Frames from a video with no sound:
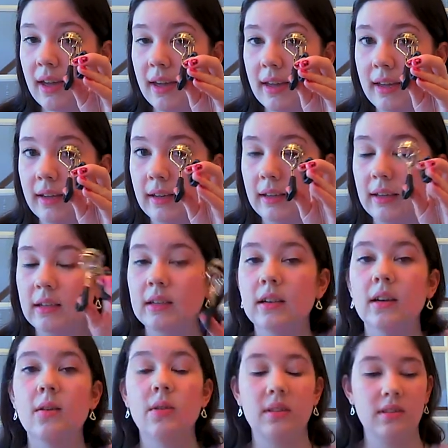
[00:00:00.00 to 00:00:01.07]
And
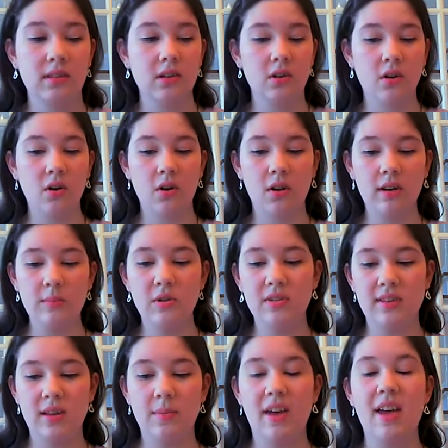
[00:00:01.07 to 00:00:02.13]
once they're curled, I'm
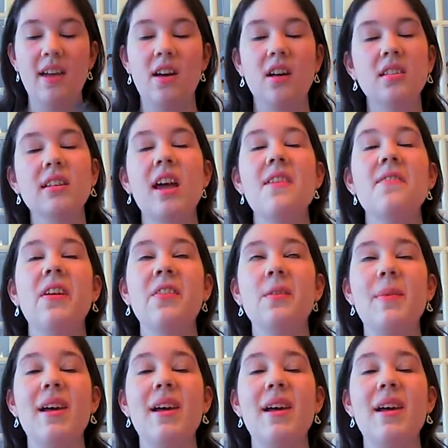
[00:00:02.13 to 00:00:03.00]
using my all-time favorite